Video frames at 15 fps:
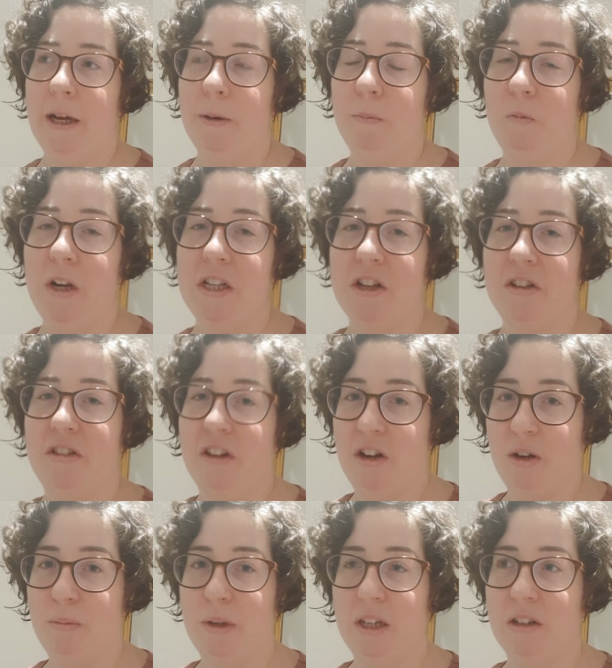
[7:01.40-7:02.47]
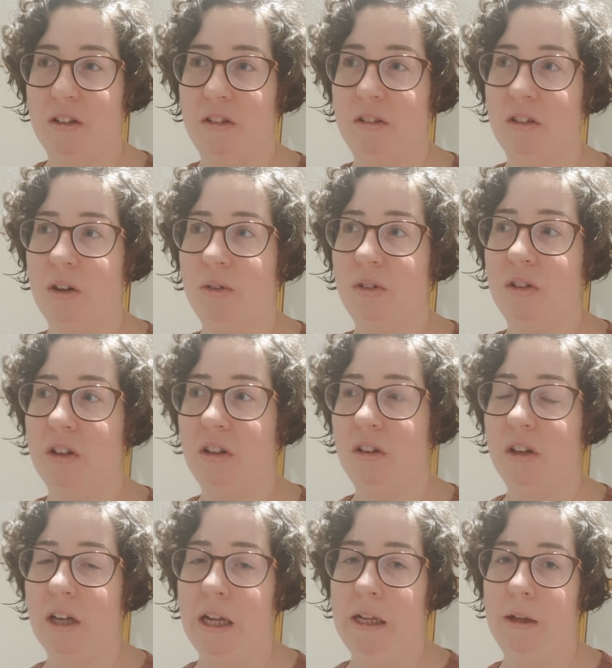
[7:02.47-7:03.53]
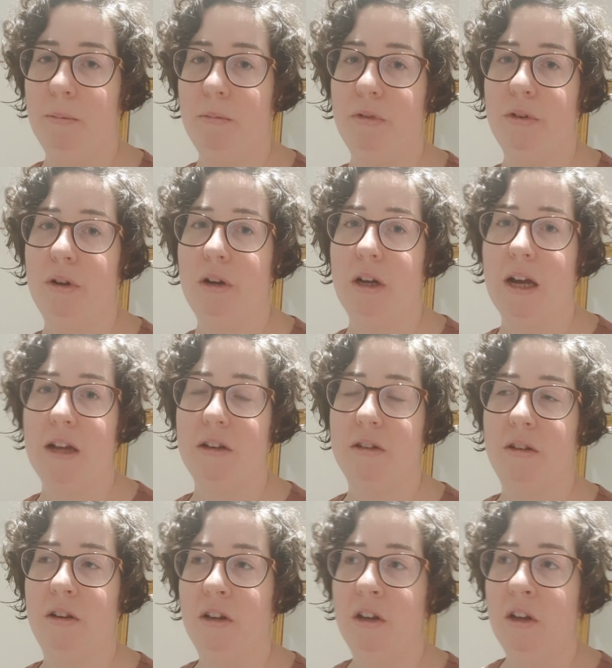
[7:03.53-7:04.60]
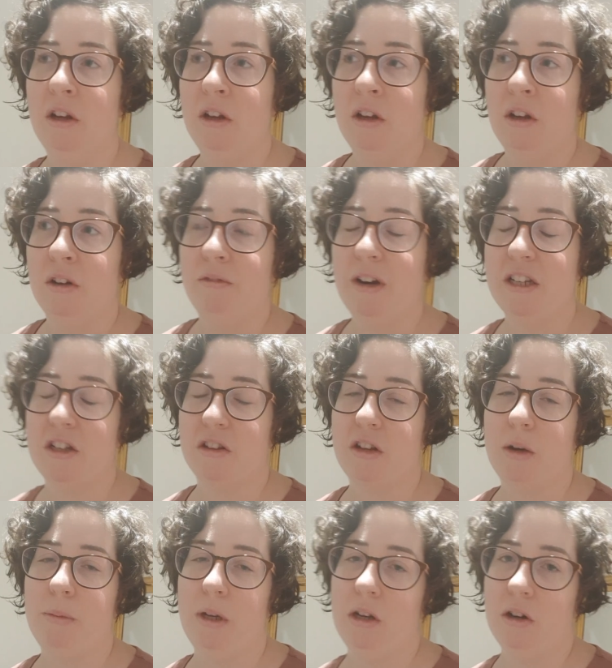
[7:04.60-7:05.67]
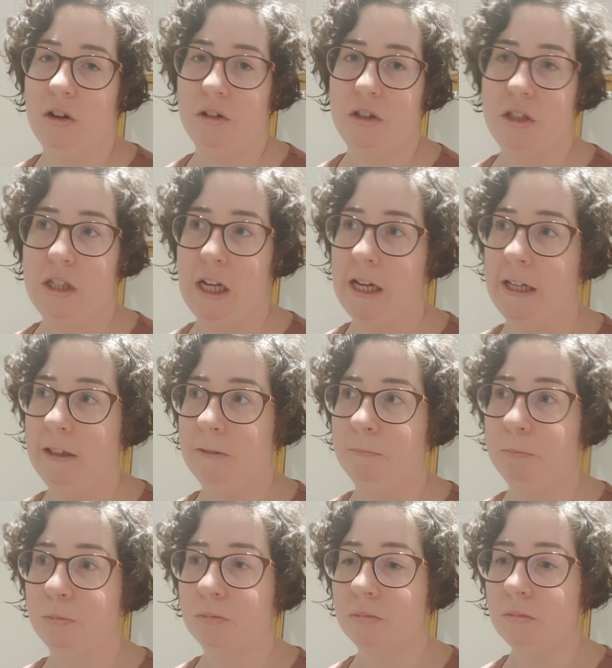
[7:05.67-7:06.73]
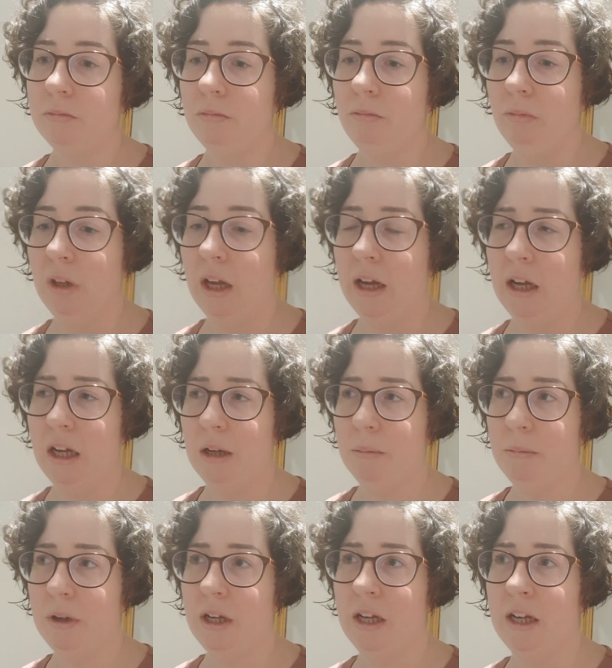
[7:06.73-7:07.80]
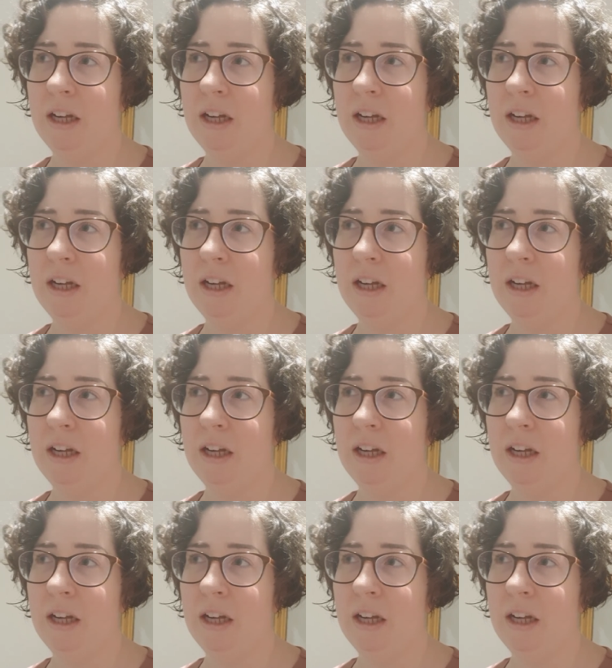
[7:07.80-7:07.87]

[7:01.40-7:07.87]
radiotherapy consultant. I had radiotherapy last year. I'm